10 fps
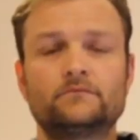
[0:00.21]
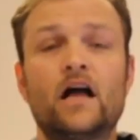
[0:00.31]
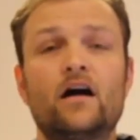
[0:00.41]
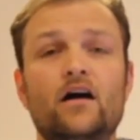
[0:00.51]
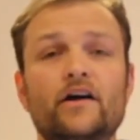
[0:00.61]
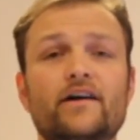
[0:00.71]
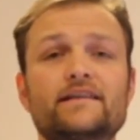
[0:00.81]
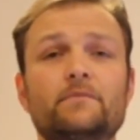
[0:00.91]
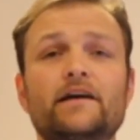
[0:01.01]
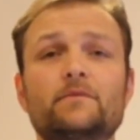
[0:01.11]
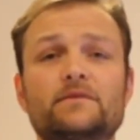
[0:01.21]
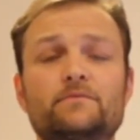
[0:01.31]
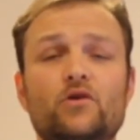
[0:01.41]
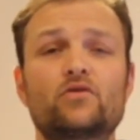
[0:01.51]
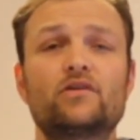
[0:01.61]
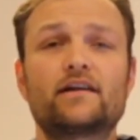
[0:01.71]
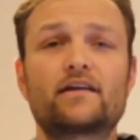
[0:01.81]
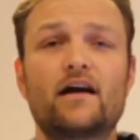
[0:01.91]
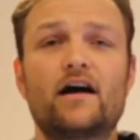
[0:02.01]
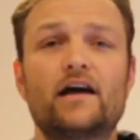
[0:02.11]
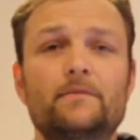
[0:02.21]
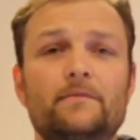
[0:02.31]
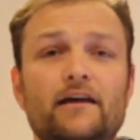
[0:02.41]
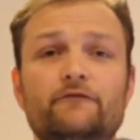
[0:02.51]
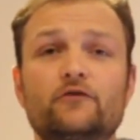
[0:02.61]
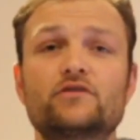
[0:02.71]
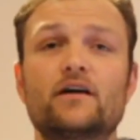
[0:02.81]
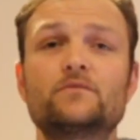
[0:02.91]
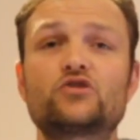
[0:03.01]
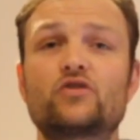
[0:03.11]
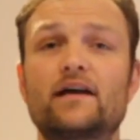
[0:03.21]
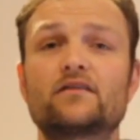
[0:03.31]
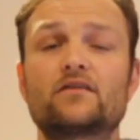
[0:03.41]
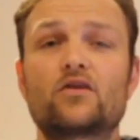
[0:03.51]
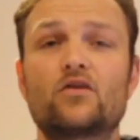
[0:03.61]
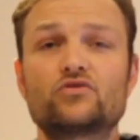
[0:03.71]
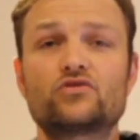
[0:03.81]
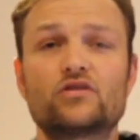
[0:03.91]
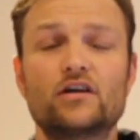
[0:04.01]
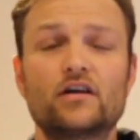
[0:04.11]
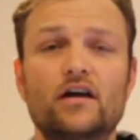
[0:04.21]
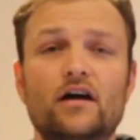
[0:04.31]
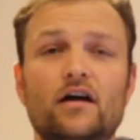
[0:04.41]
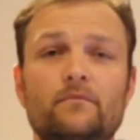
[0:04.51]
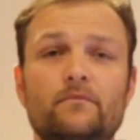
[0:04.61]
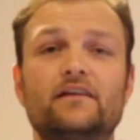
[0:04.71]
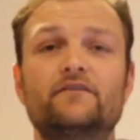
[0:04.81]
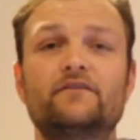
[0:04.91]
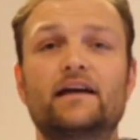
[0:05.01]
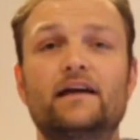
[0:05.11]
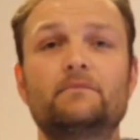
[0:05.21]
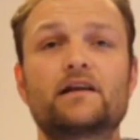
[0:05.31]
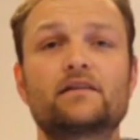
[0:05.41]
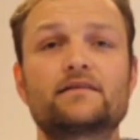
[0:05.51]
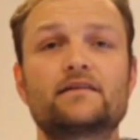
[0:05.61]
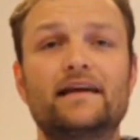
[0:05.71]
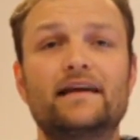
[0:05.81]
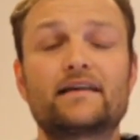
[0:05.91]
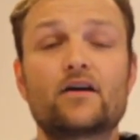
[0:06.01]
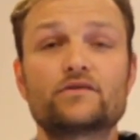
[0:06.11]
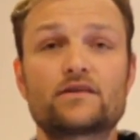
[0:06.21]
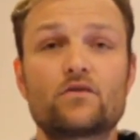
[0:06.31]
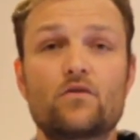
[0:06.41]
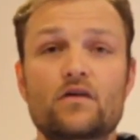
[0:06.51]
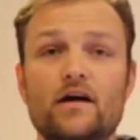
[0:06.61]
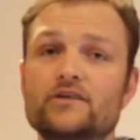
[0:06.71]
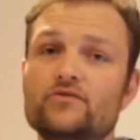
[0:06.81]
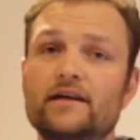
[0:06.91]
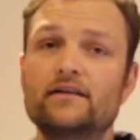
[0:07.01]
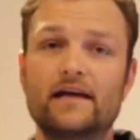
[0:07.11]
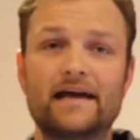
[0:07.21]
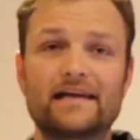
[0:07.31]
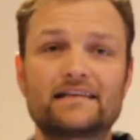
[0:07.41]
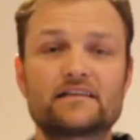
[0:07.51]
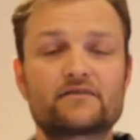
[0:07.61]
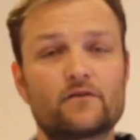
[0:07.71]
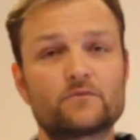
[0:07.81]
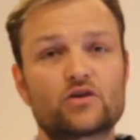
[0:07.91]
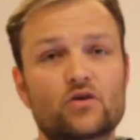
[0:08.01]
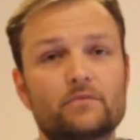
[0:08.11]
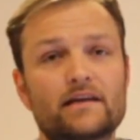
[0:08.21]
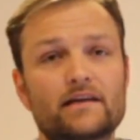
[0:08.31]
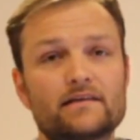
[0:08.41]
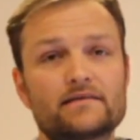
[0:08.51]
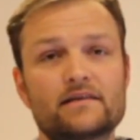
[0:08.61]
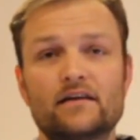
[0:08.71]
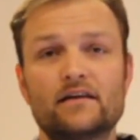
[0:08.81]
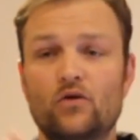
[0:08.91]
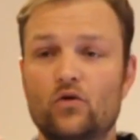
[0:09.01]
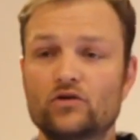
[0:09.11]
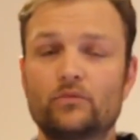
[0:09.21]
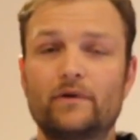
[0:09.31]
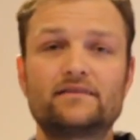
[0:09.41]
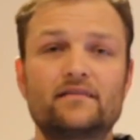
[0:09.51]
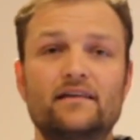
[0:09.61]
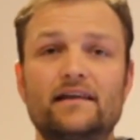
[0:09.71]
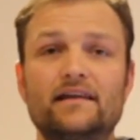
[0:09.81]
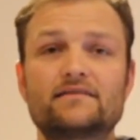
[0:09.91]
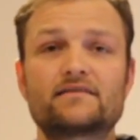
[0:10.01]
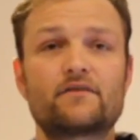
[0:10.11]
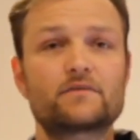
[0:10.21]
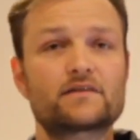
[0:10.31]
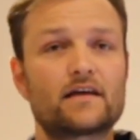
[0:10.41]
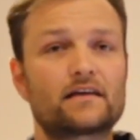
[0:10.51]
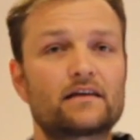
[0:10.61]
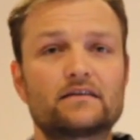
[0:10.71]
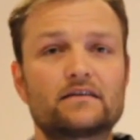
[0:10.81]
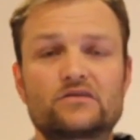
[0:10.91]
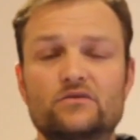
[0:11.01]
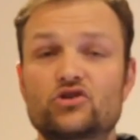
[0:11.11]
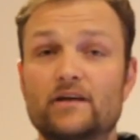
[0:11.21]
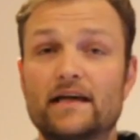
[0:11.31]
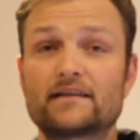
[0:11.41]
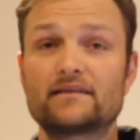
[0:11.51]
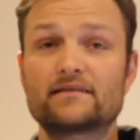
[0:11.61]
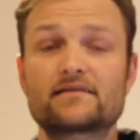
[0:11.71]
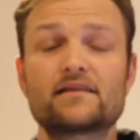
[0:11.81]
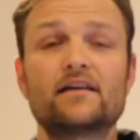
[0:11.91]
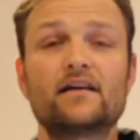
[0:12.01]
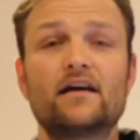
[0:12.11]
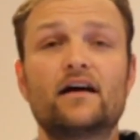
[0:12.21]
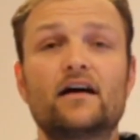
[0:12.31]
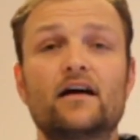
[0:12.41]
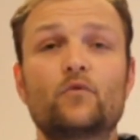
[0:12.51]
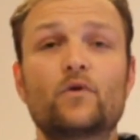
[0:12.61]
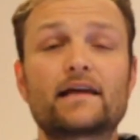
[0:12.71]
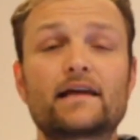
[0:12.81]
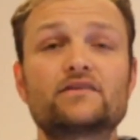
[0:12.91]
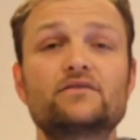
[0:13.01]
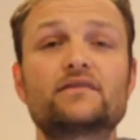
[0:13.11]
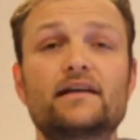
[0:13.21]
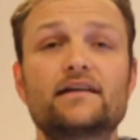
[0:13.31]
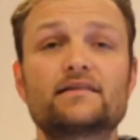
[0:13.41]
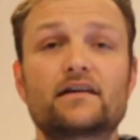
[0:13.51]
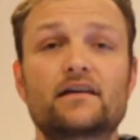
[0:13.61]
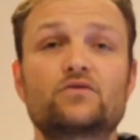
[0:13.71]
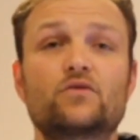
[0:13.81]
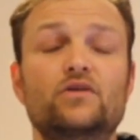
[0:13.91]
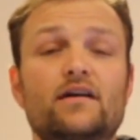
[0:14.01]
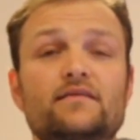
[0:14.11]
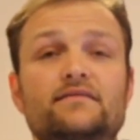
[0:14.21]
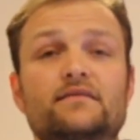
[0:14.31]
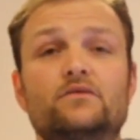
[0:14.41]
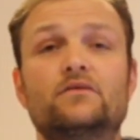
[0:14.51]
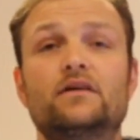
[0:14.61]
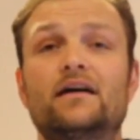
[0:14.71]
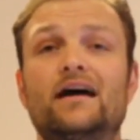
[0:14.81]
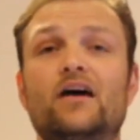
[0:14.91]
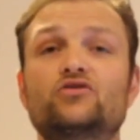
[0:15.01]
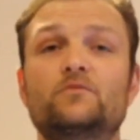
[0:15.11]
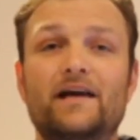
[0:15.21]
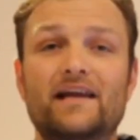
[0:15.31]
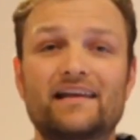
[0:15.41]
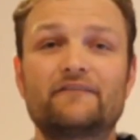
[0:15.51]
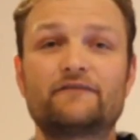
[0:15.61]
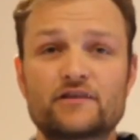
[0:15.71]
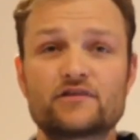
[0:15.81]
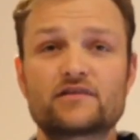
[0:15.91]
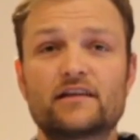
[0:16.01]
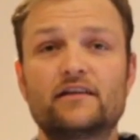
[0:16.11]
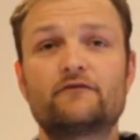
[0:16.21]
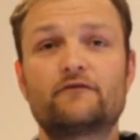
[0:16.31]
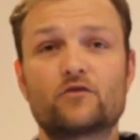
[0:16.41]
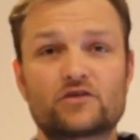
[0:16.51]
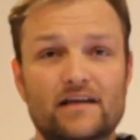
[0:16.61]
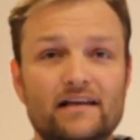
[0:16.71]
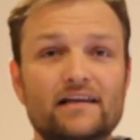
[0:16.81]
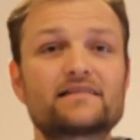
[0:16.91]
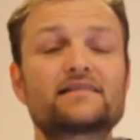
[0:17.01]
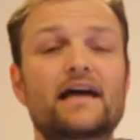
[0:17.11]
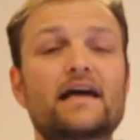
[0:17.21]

Hi guys, my name is Bjorn Ludwig. I'm a full-time triathlon coach living in Middleton in County Cork. I train athletes from total beginners all the way to the elites, from cycling to triathletes. What I'm going to do today is I'm going to talk you guys through how to pedal efficiently for cyclists and